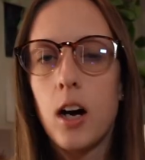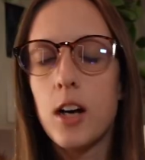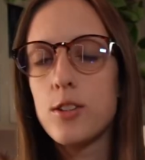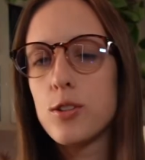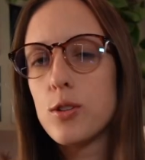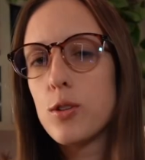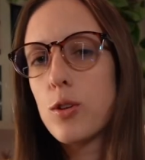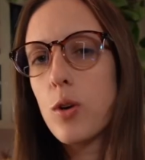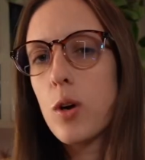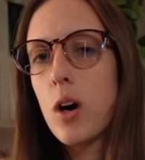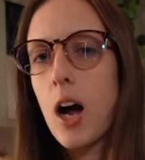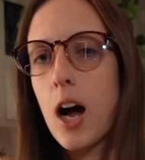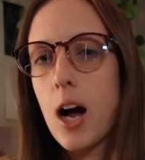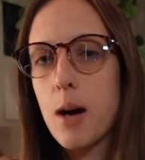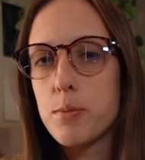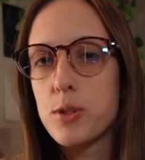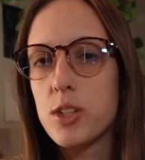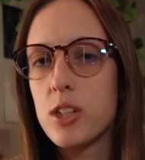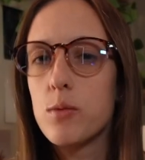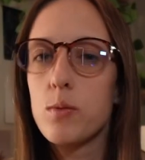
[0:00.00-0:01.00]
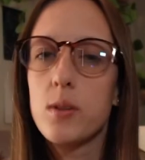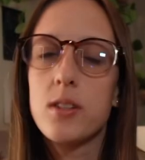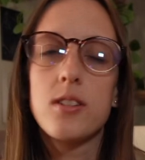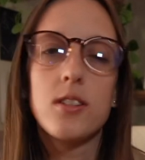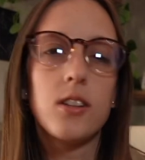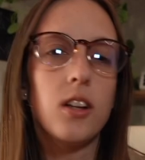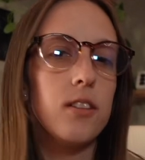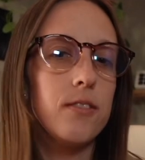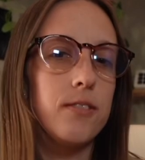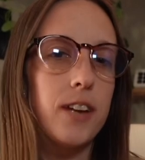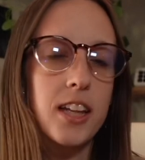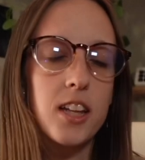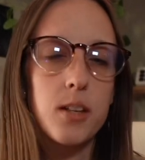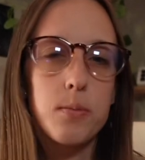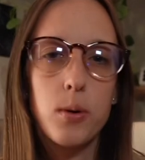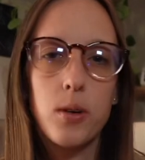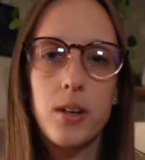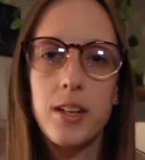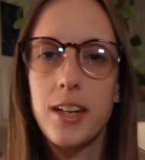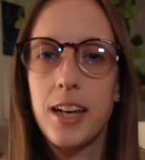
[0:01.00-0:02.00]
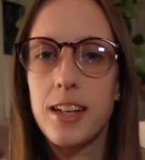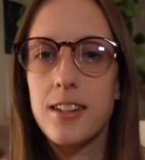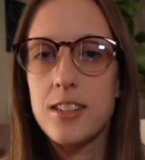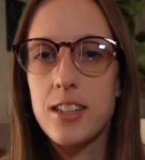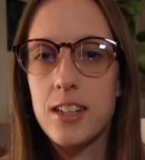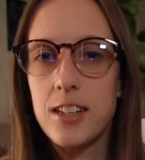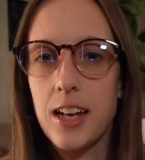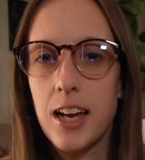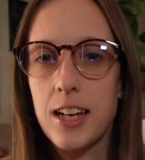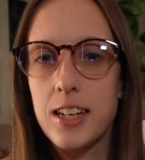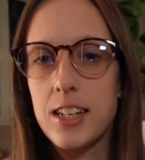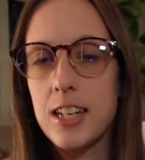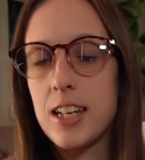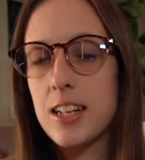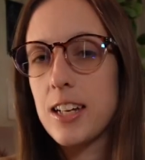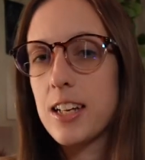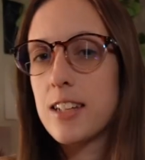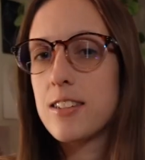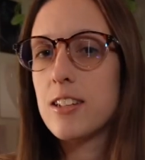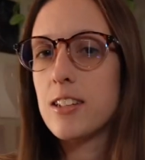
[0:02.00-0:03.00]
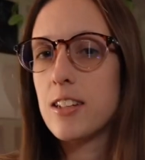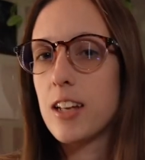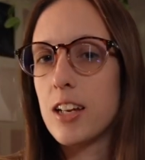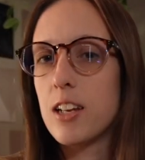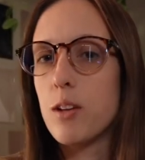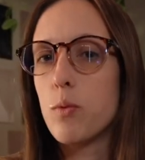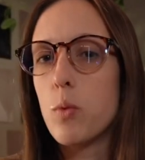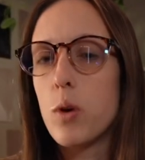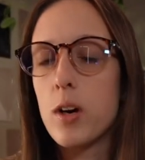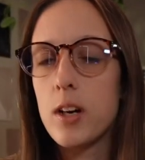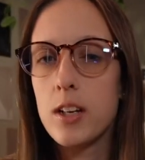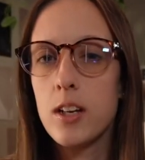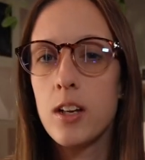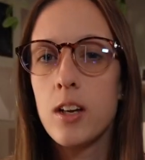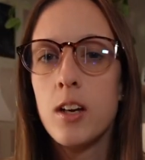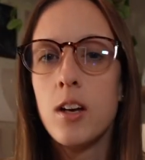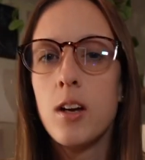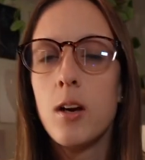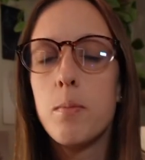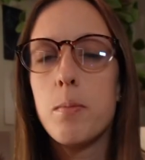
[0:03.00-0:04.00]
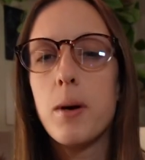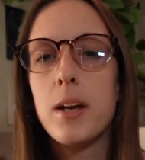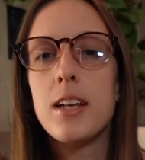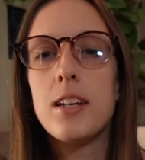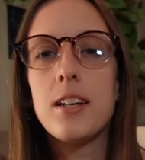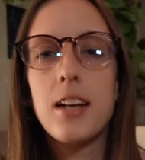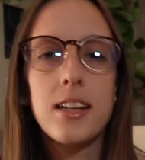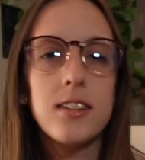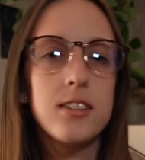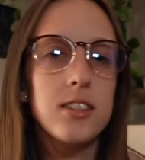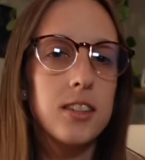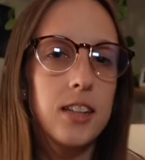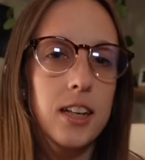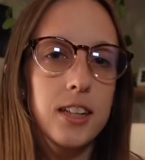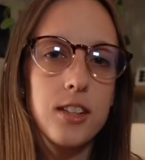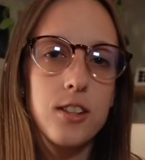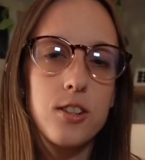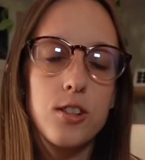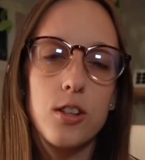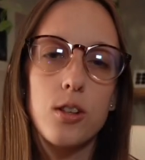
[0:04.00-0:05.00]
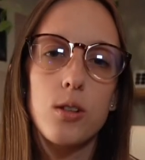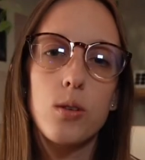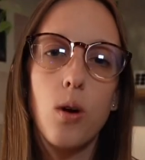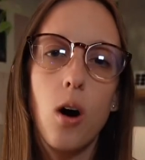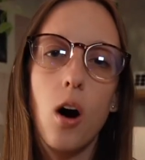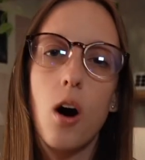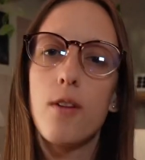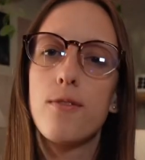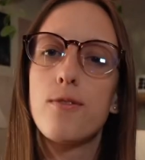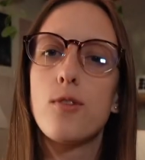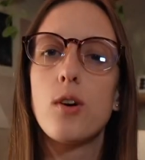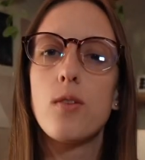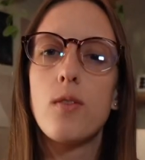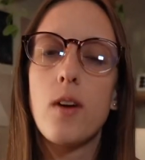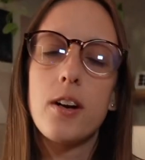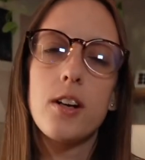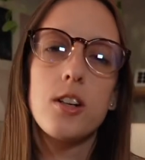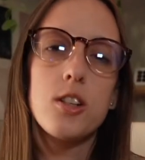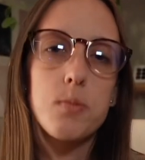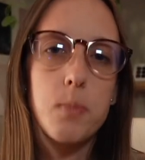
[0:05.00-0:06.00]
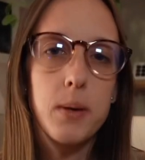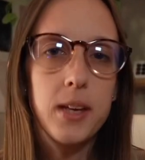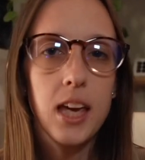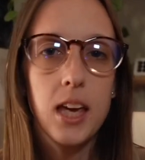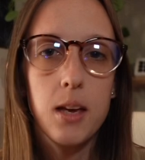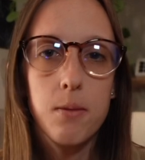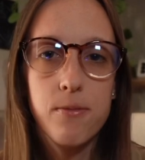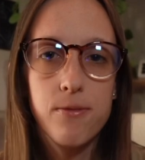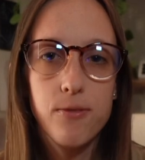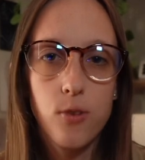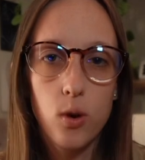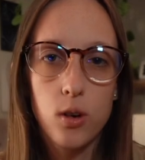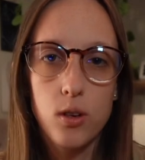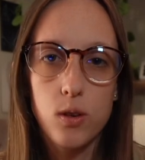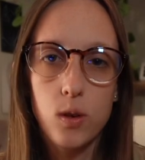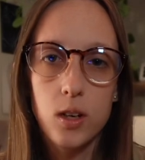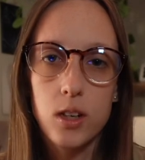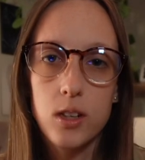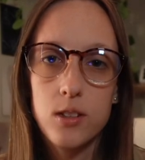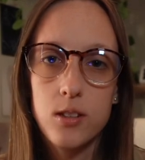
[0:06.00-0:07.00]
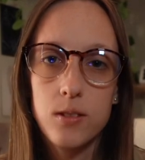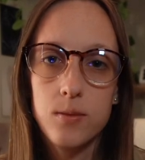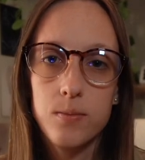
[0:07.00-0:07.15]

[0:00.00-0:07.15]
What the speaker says: A 2-door option was still available in 1990 and 1991, but in 1992 all 4Runners became 4 doors.